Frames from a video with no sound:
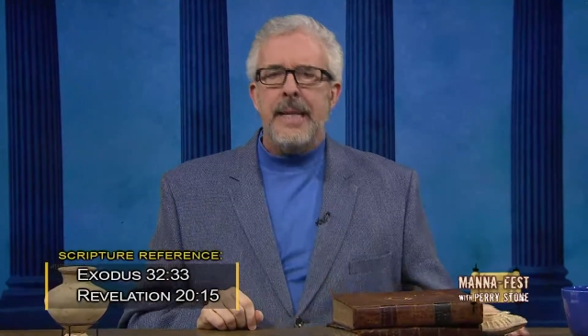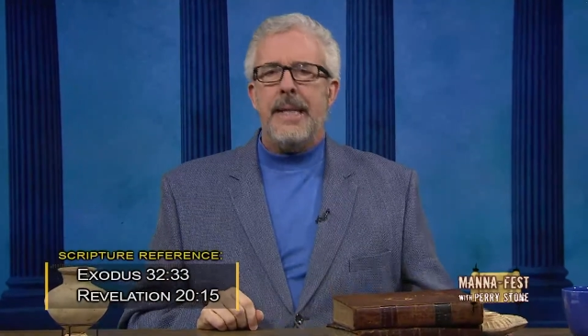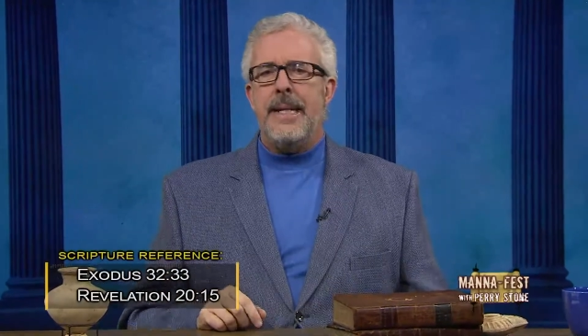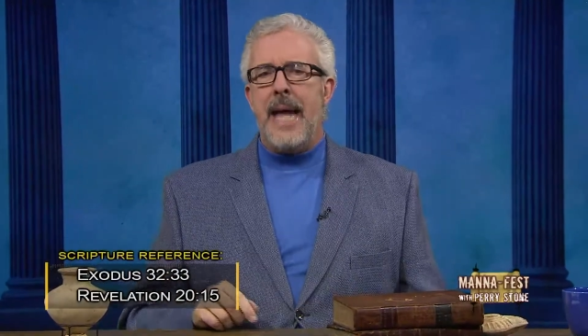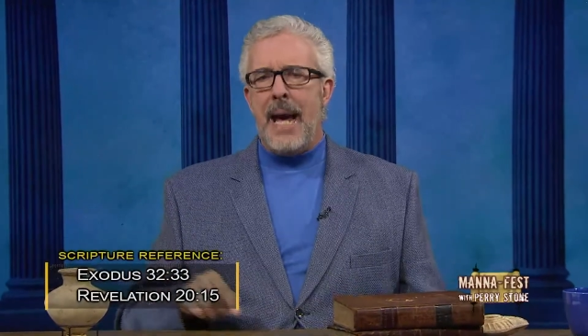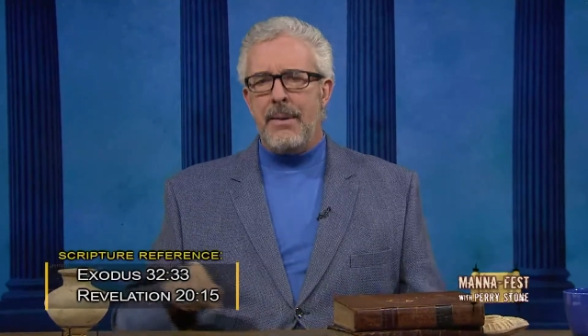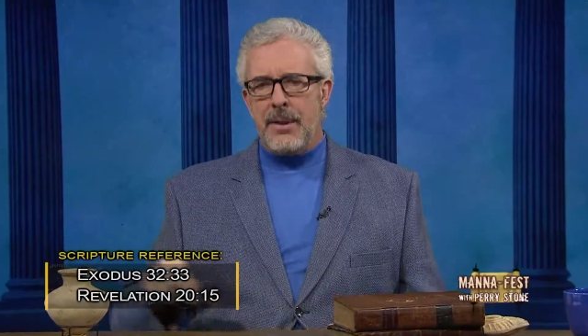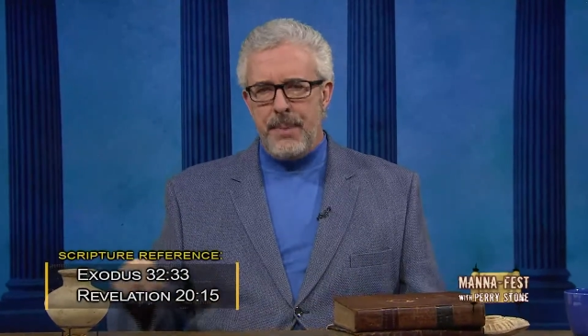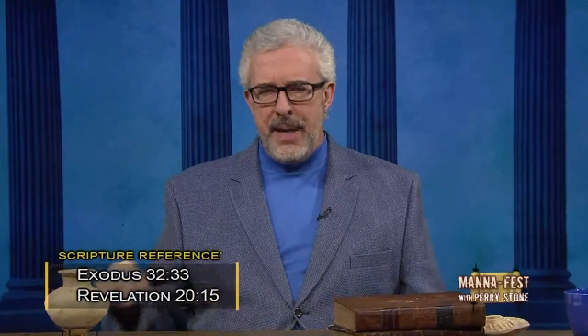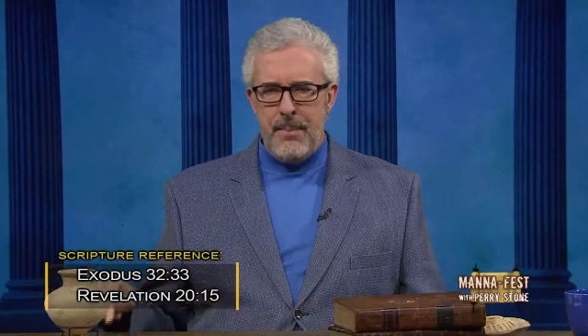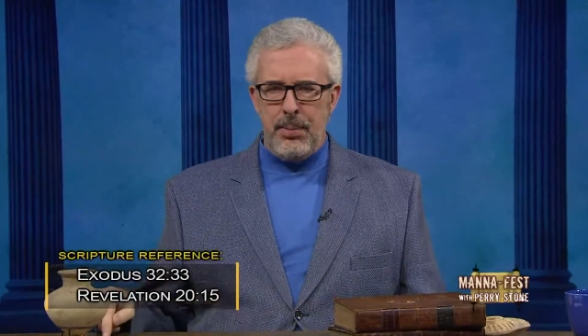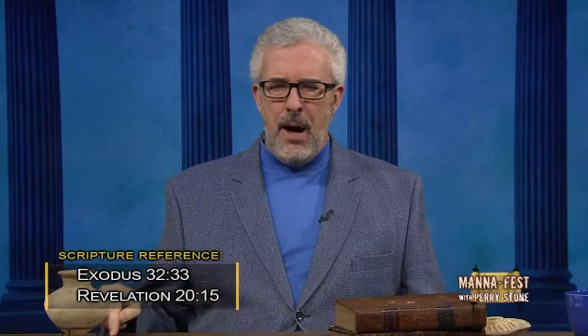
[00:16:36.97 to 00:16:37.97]
names
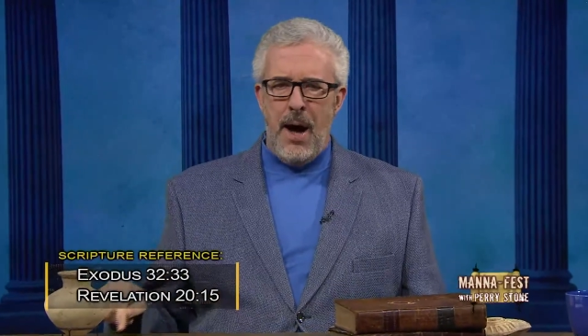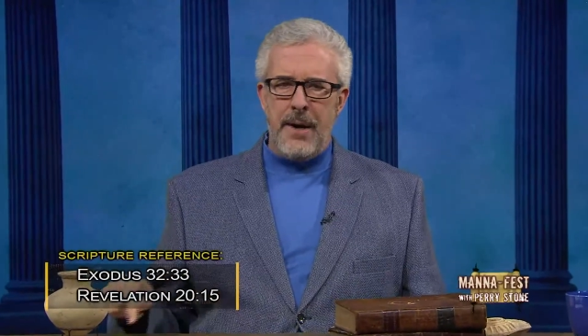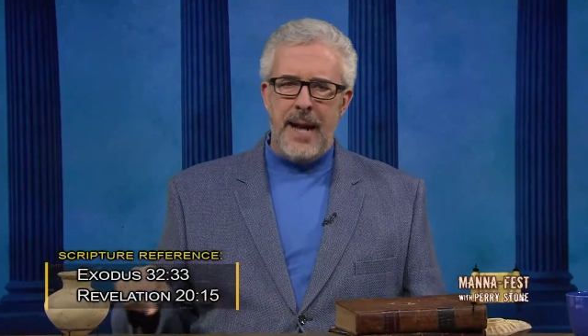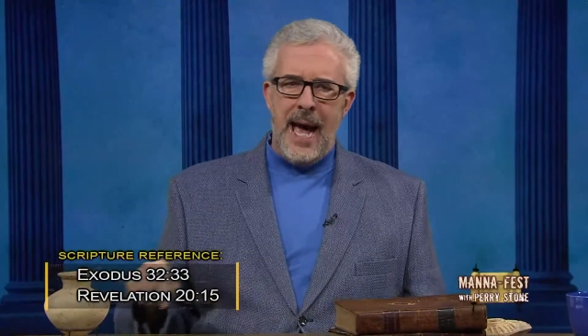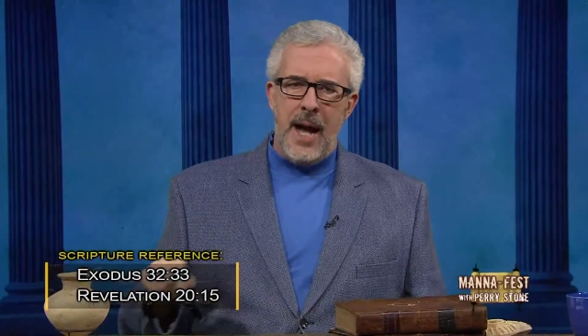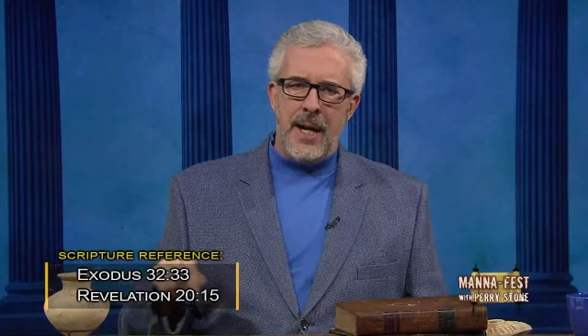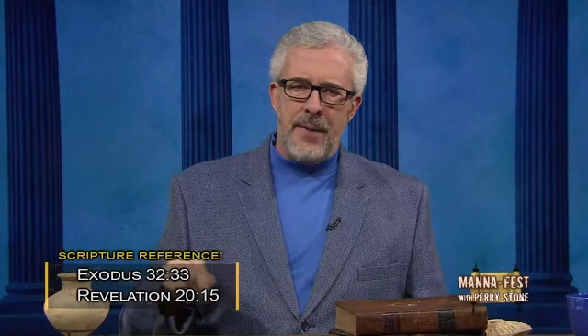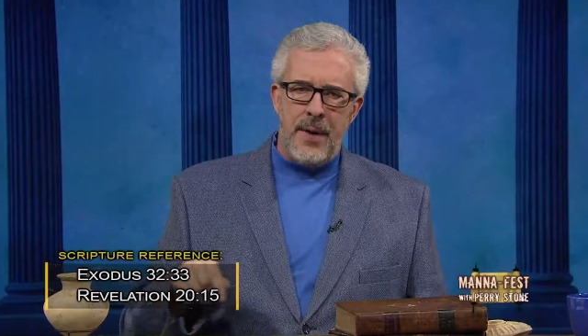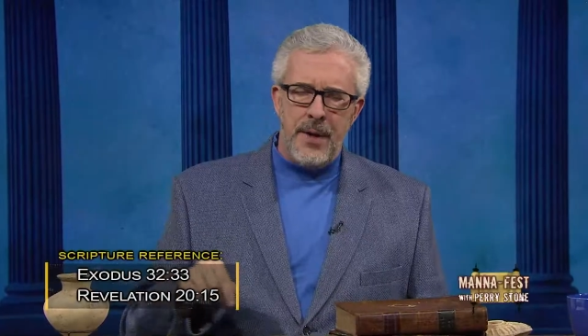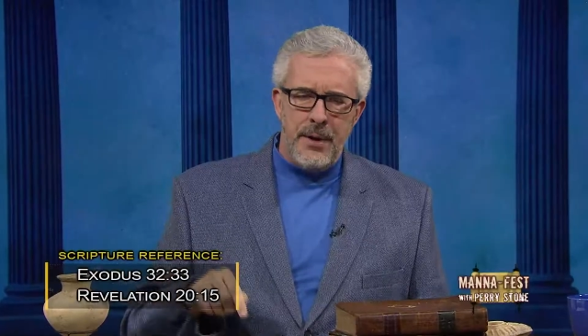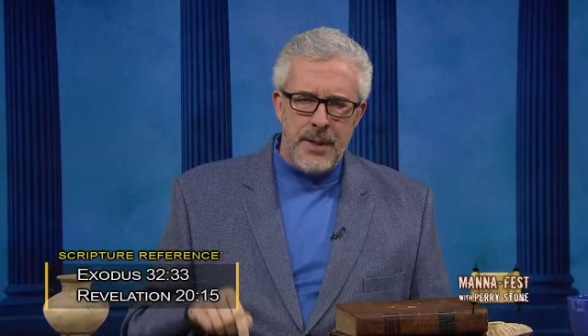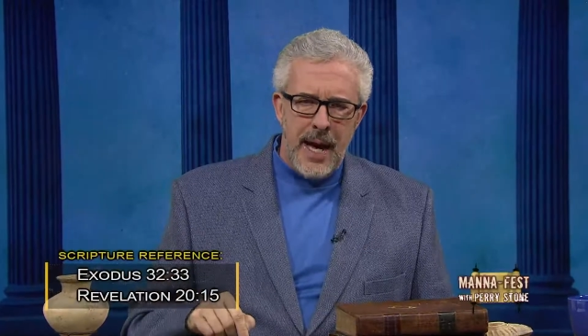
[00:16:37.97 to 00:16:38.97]
being blotted out in the
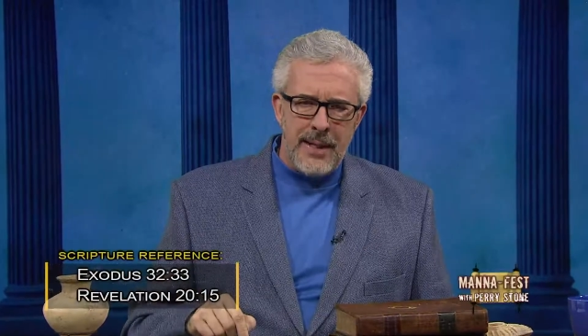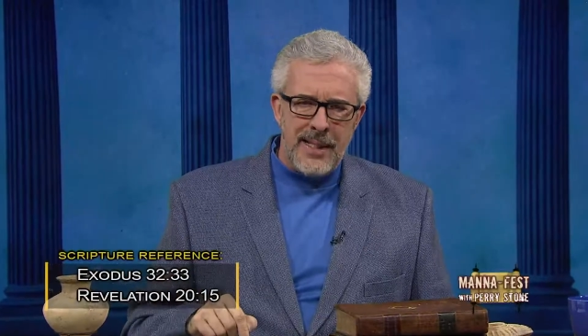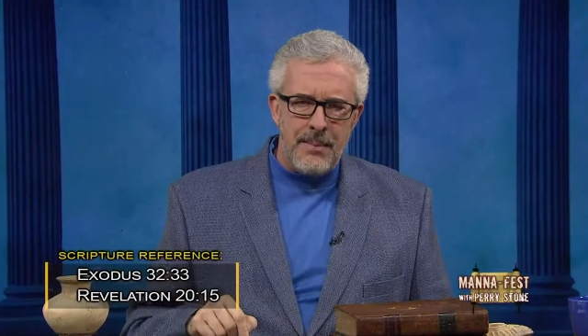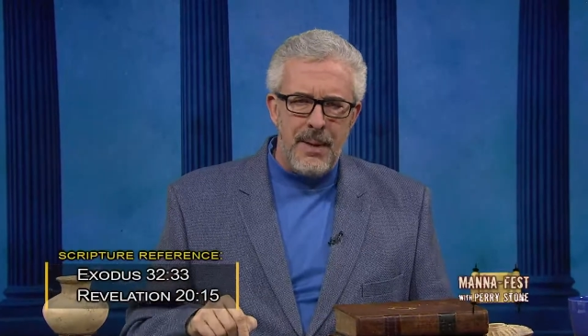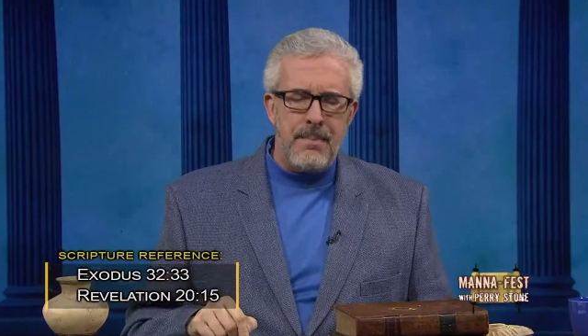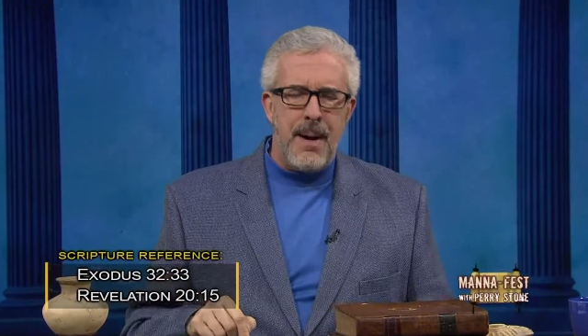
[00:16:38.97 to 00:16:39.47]
New Testament.